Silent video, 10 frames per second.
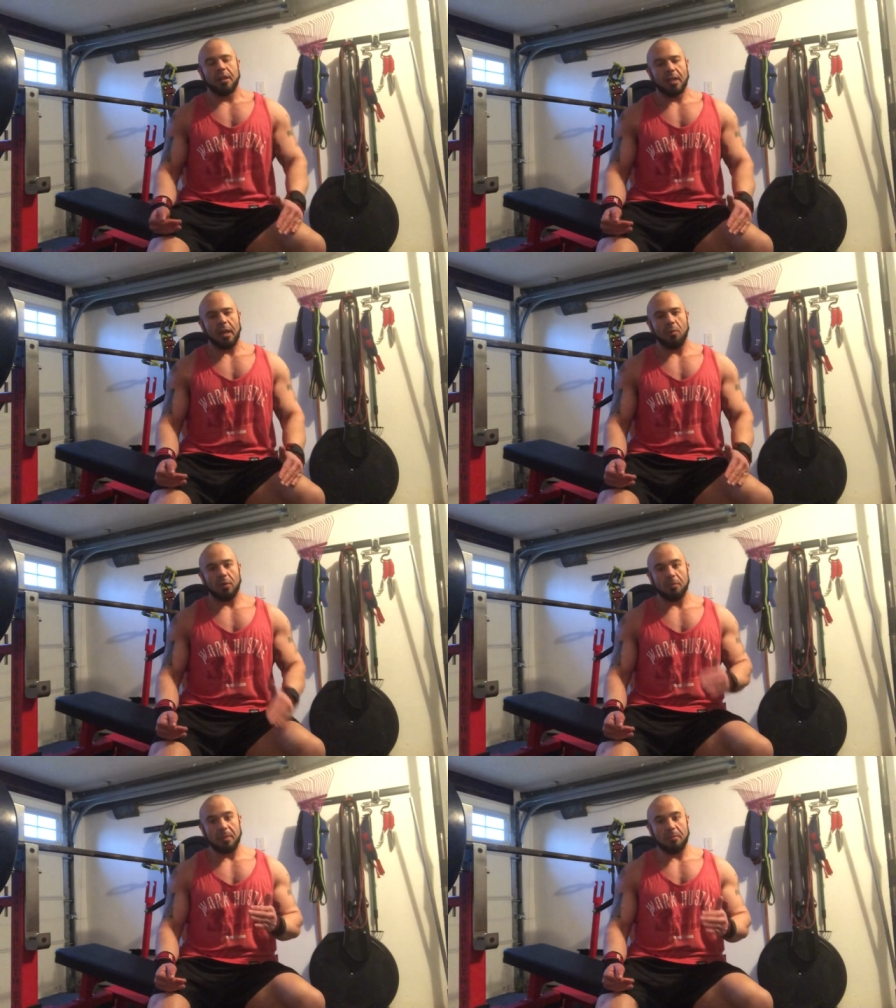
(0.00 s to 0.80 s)

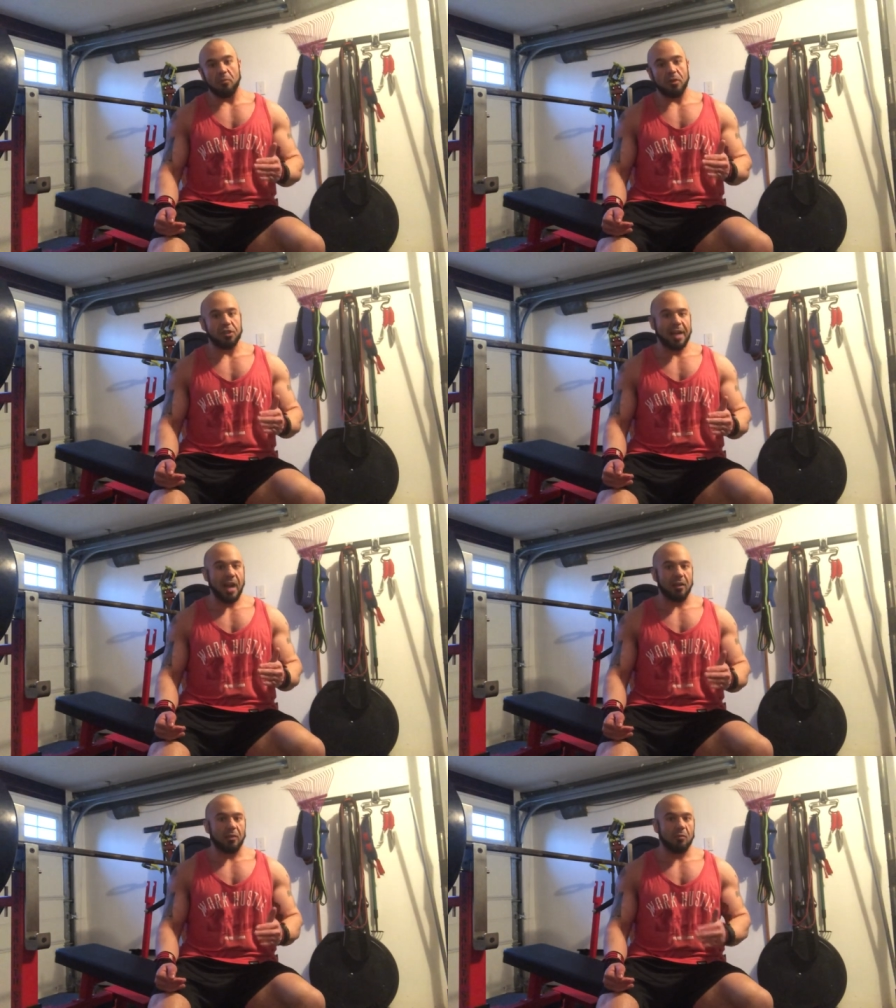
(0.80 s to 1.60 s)
whether it be more
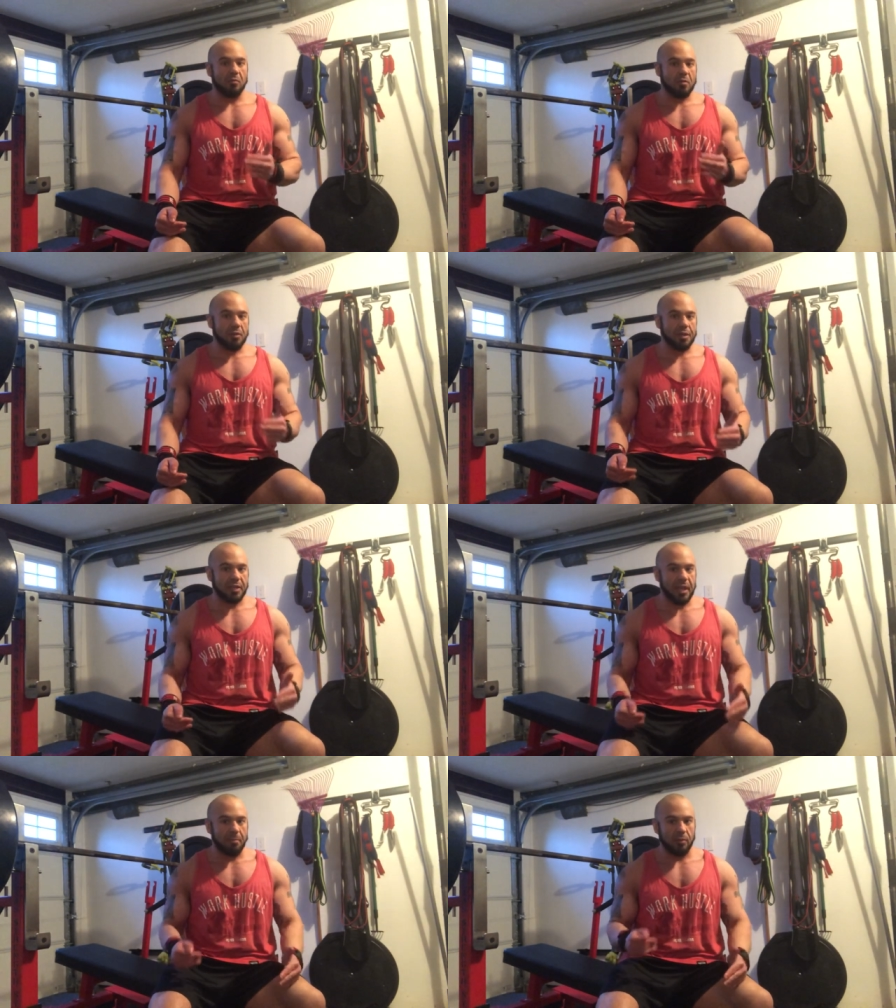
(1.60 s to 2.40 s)
shallow or more
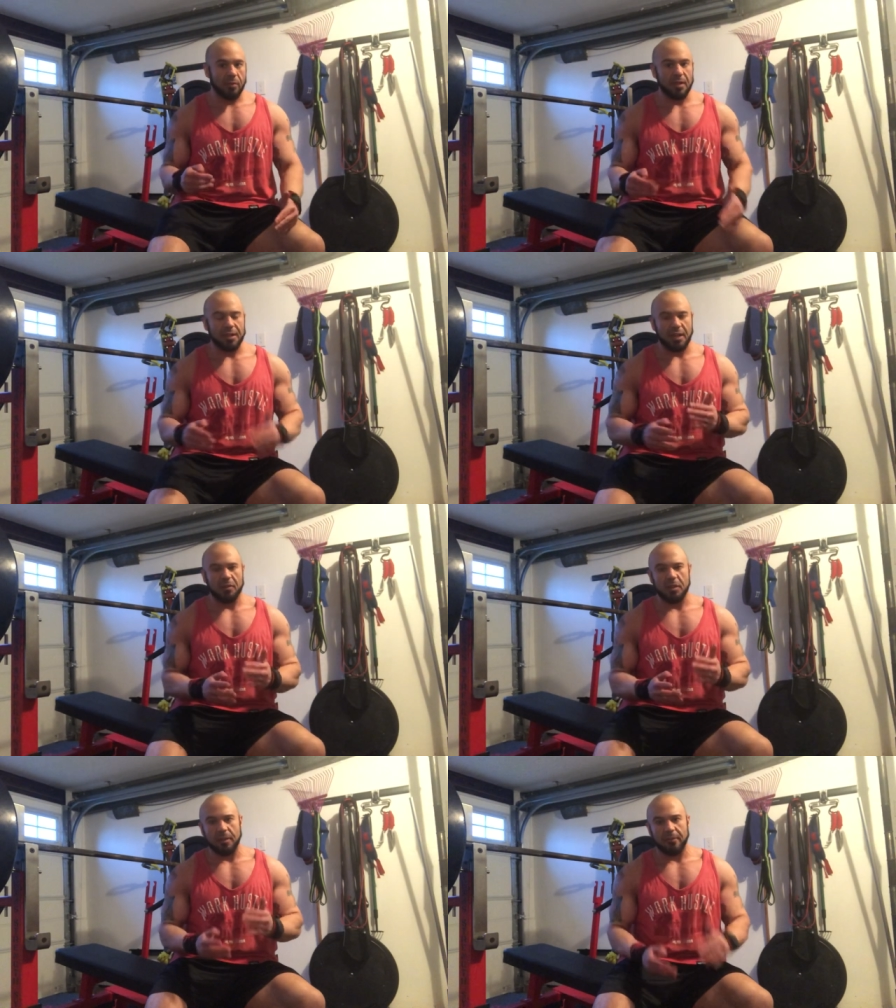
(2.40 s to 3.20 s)
steep, it's
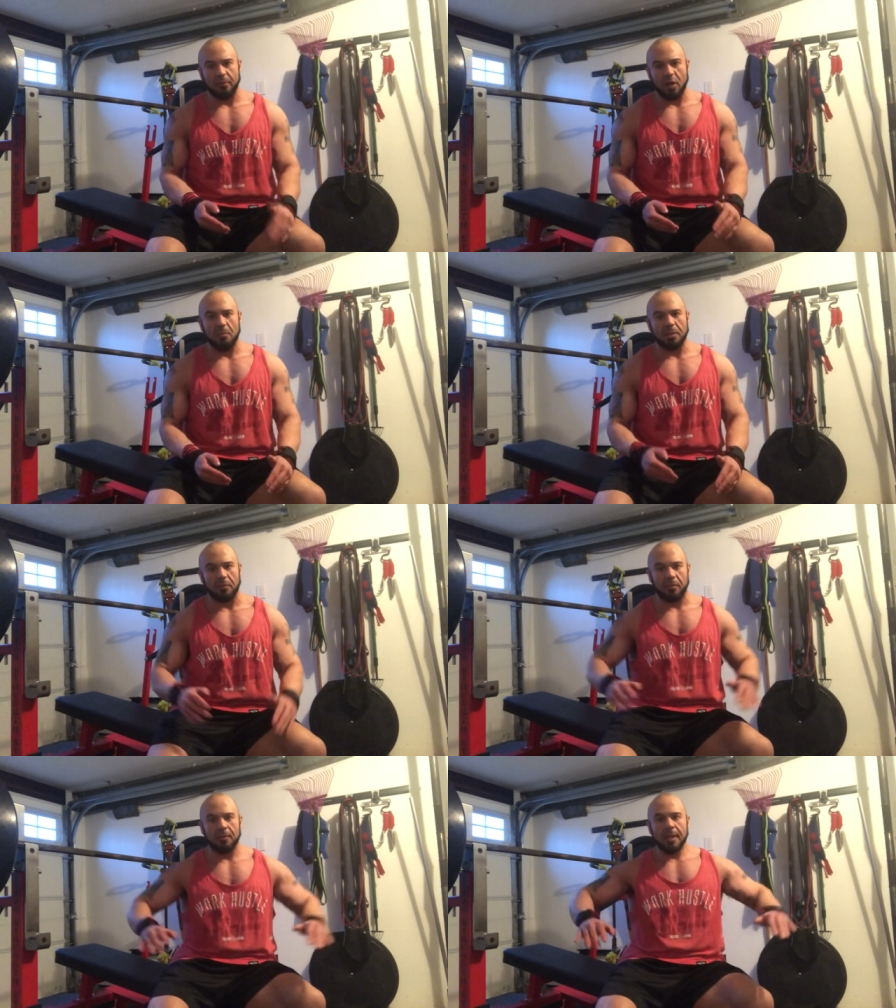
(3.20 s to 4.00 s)
going to be
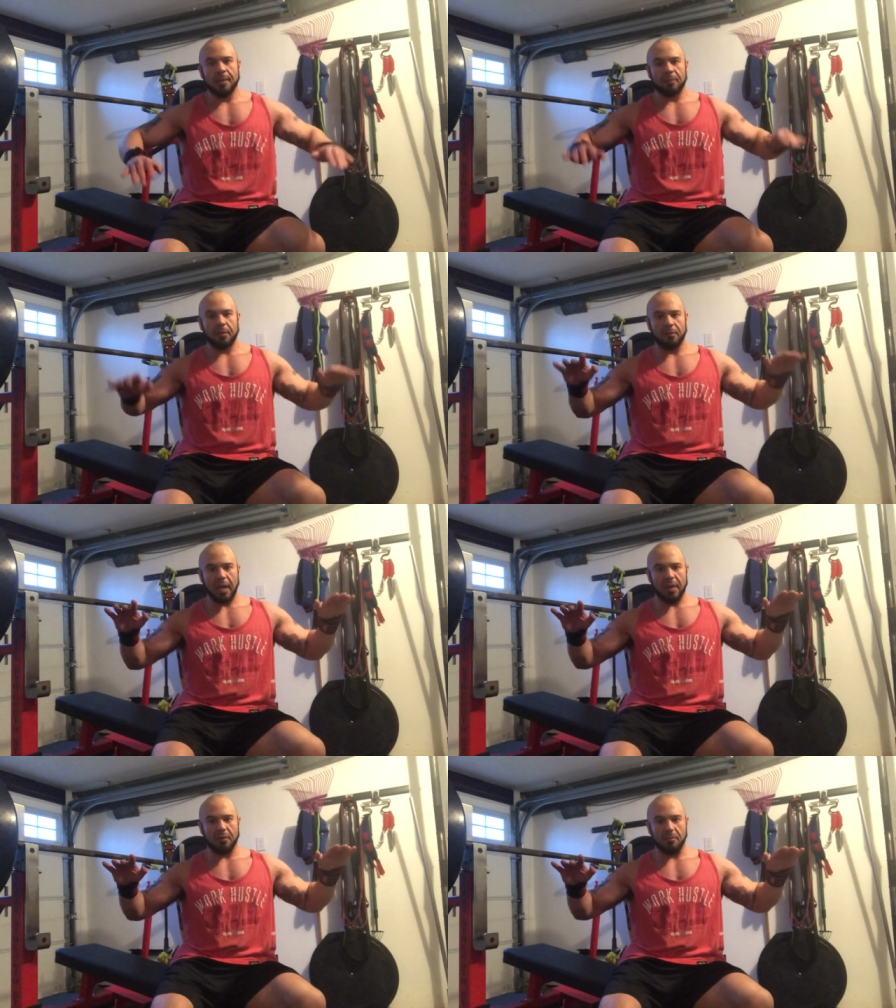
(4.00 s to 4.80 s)
comfortable for
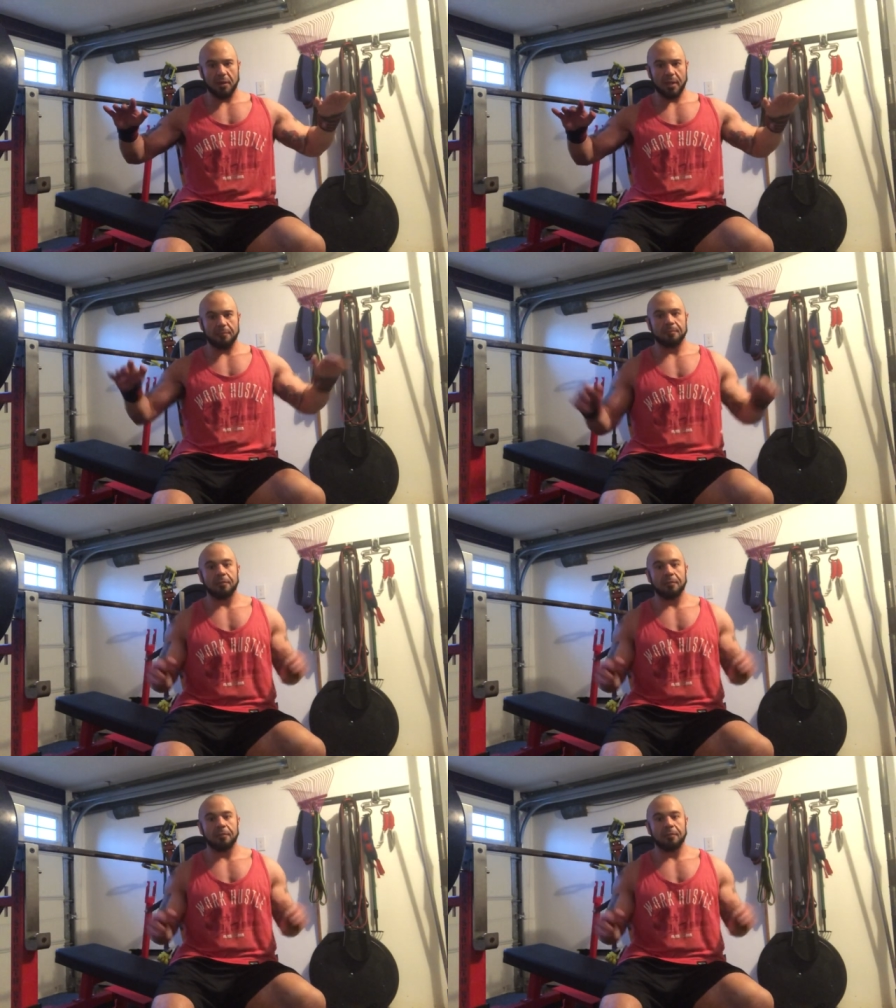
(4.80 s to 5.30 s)
everybody.